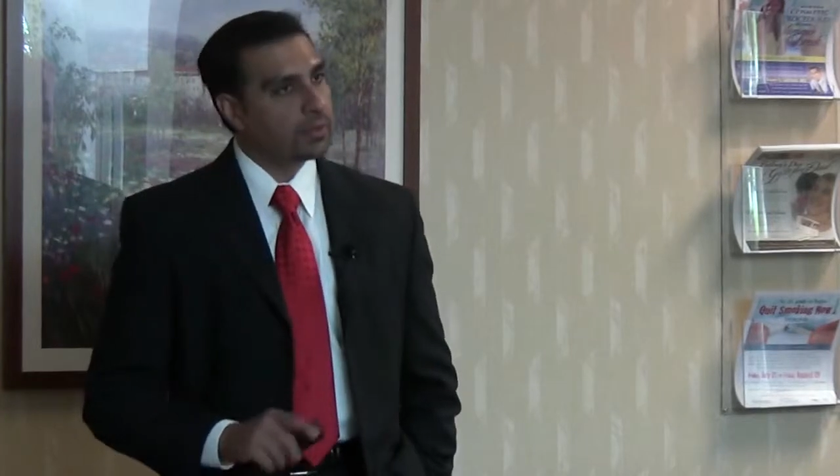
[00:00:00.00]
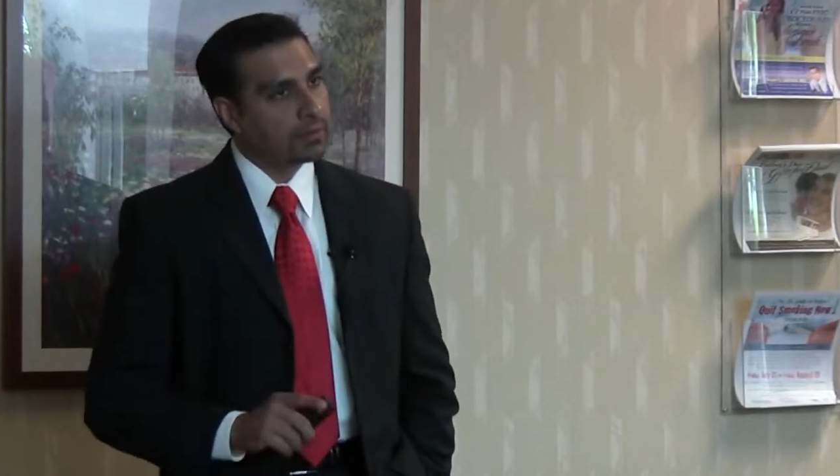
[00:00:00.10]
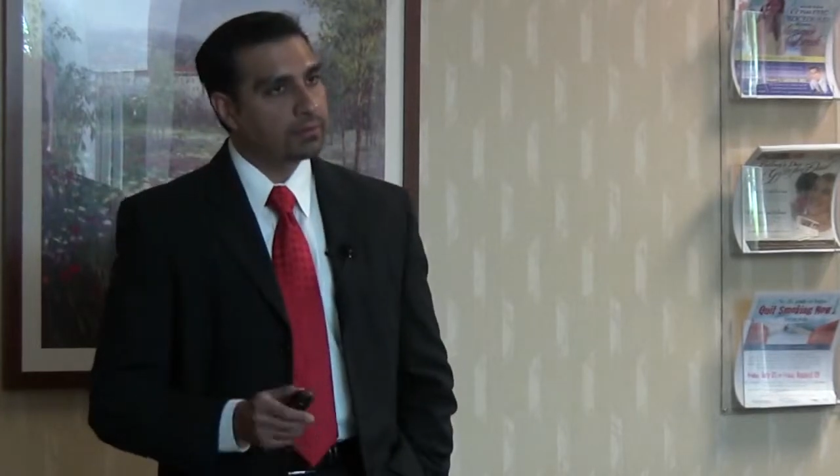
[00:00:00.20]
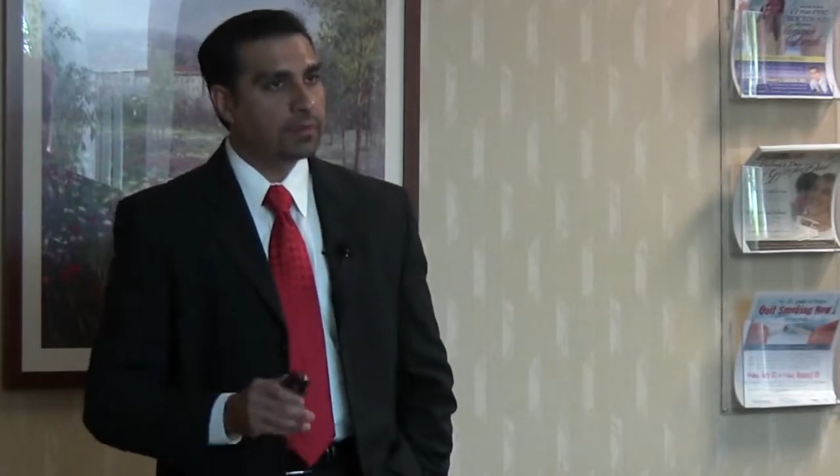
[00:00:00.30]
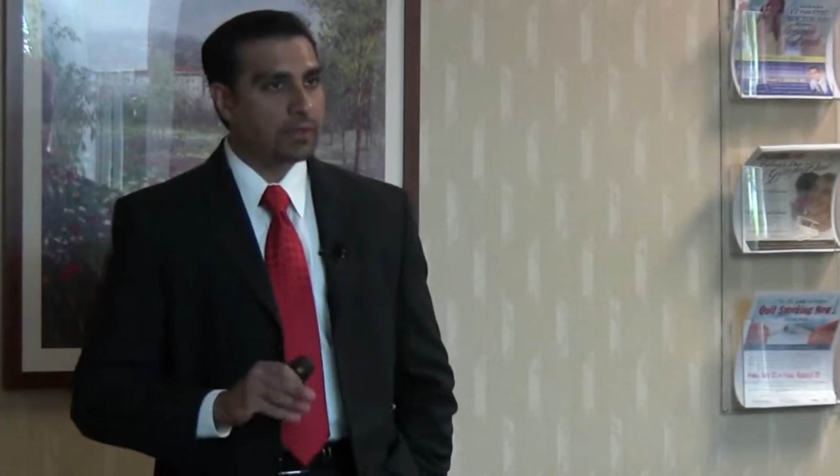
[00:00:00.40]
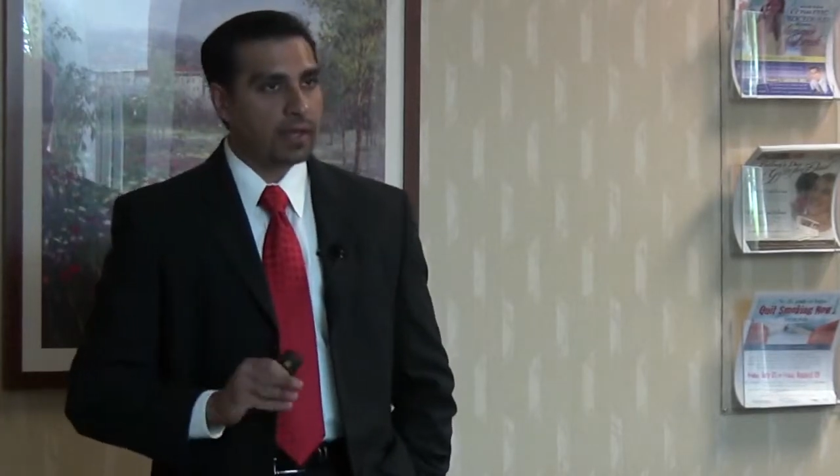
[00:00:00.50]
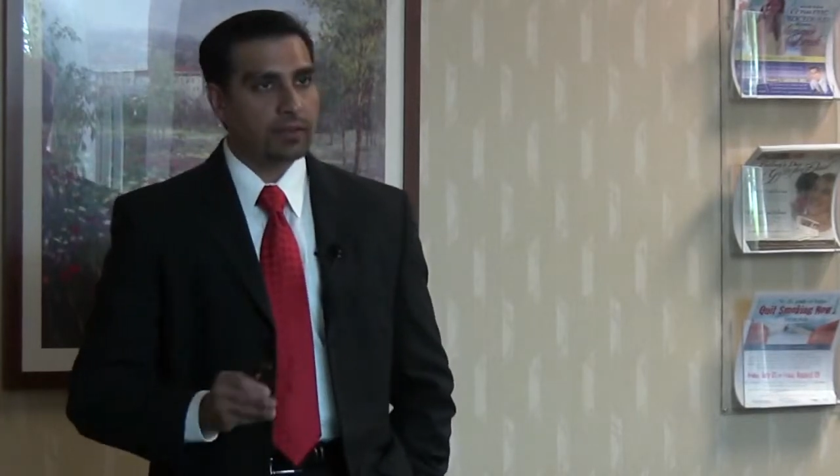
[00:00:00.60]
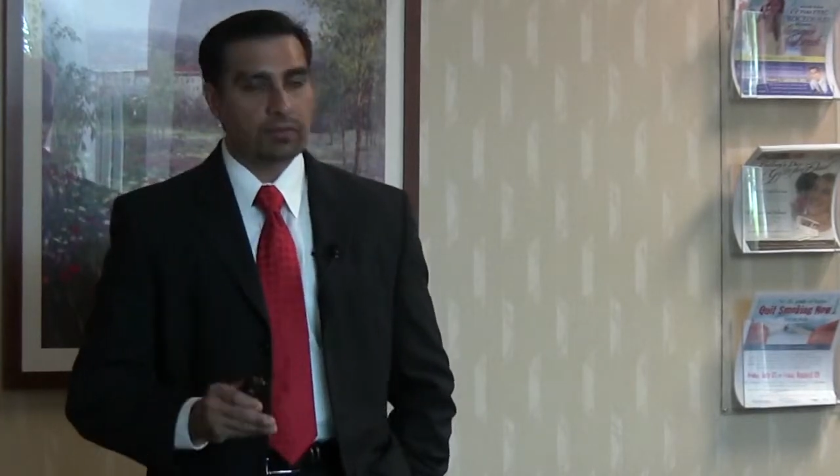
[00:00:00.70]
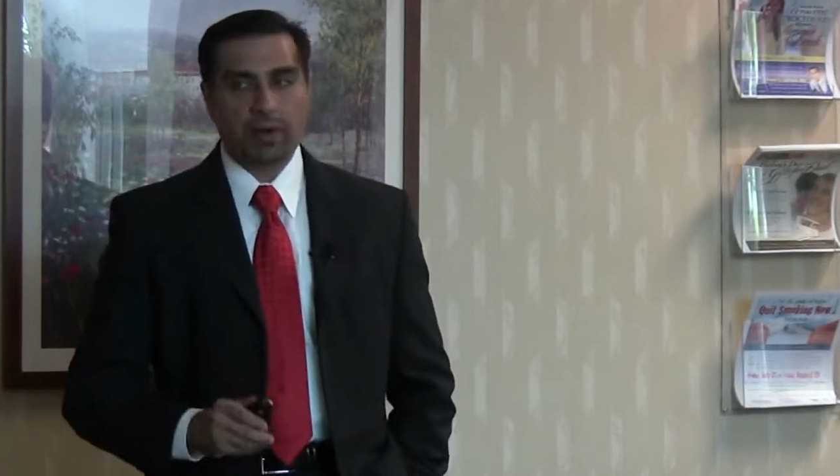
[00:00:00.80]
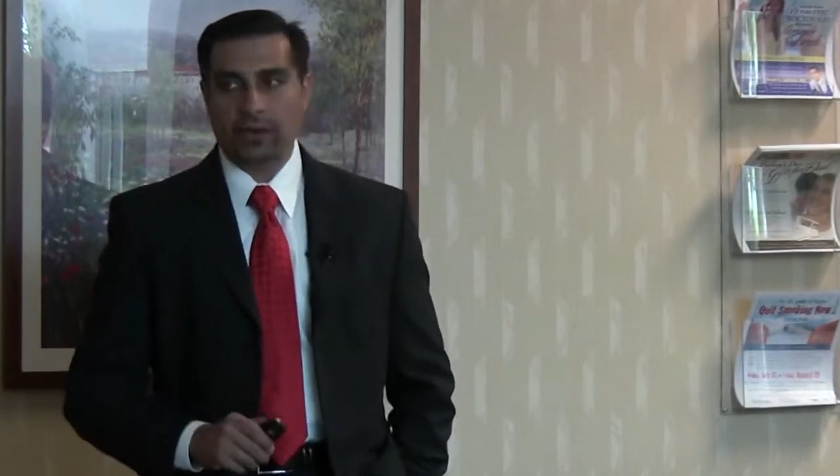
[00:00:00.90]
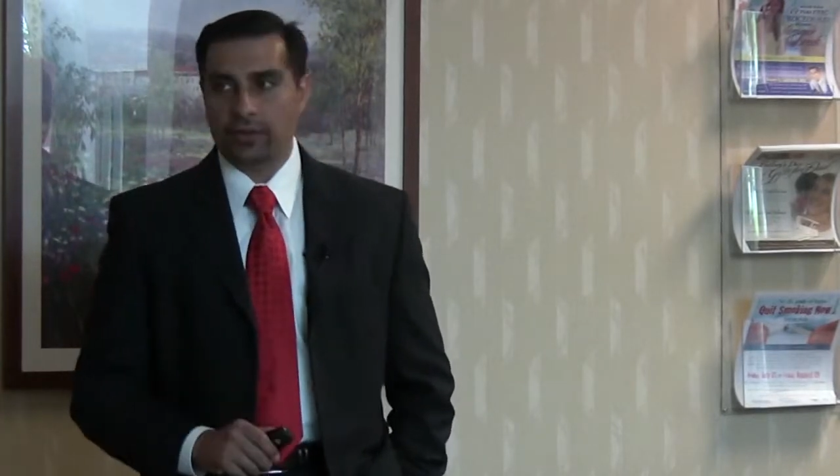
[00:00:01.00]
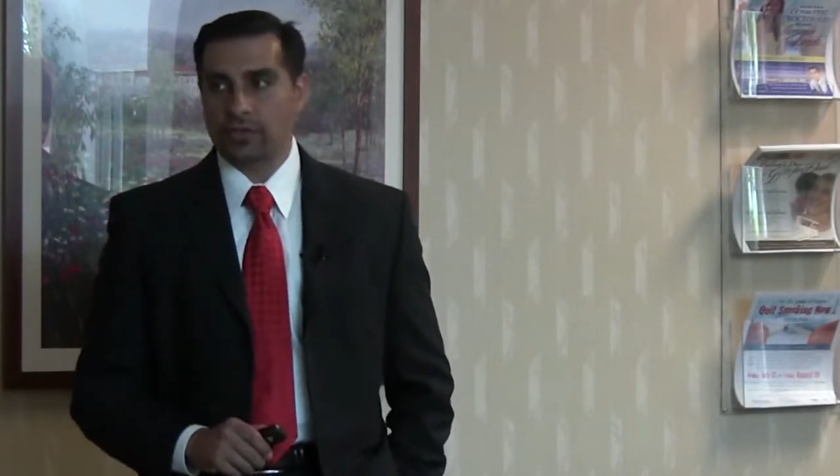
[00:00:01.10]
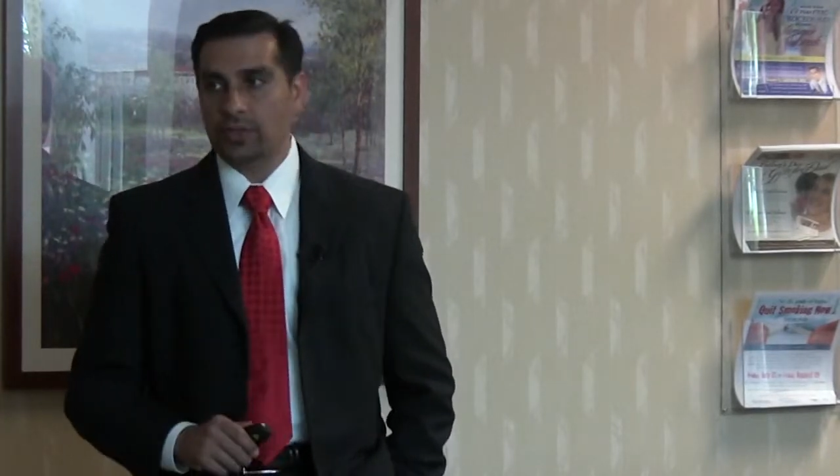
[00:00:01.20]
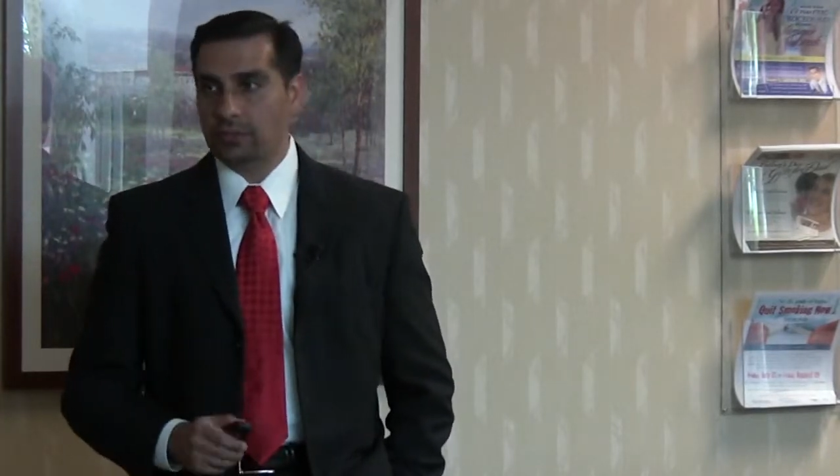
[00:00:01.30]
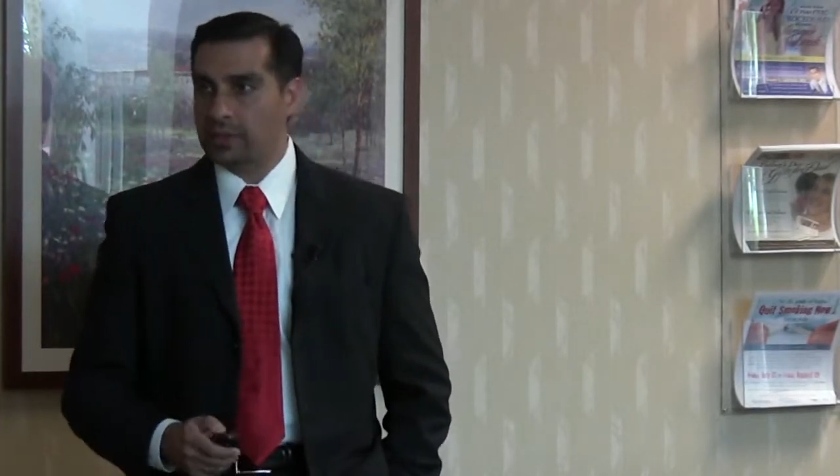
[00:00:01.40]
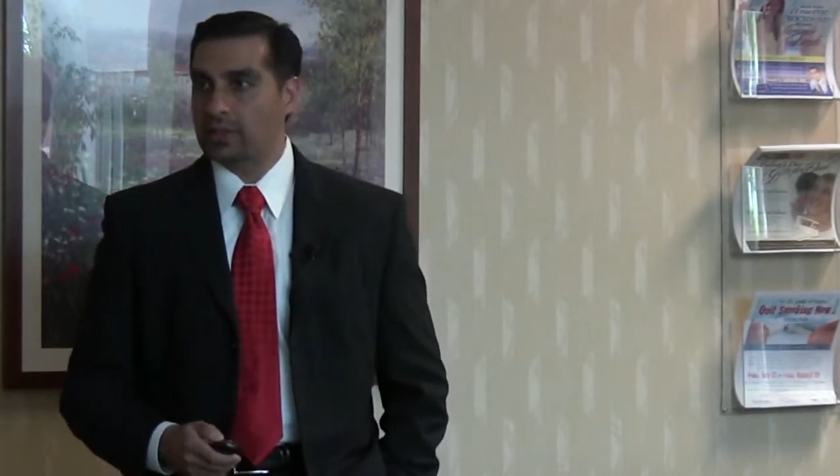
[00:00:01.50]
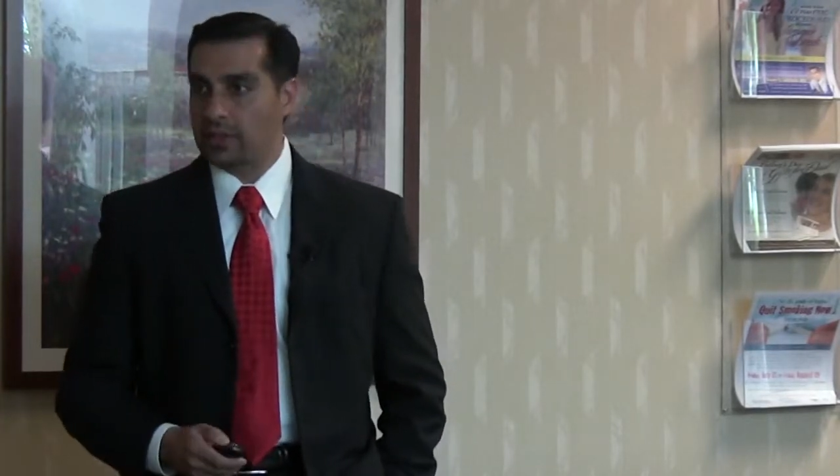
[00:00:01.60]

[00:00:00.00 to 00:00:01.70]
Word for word: we do kind of a moderate treatment,